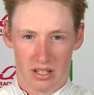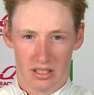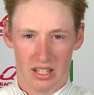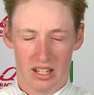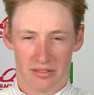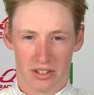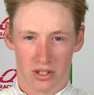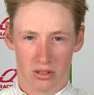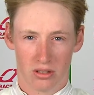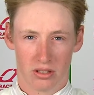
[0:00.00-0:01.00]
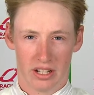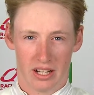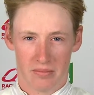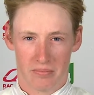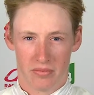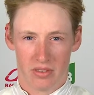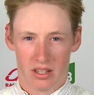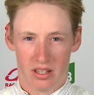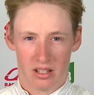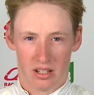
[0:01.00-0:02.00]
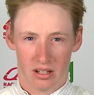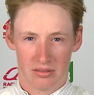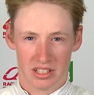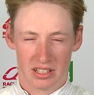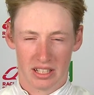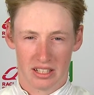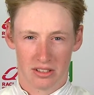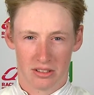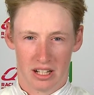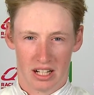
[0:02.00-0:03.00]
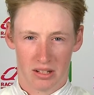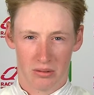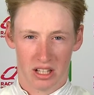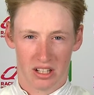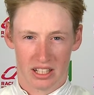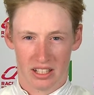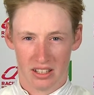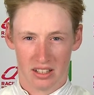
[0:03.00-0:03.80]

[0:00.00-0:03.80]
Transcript: Yeah, for sure. He obviously he can do it the hard way like he did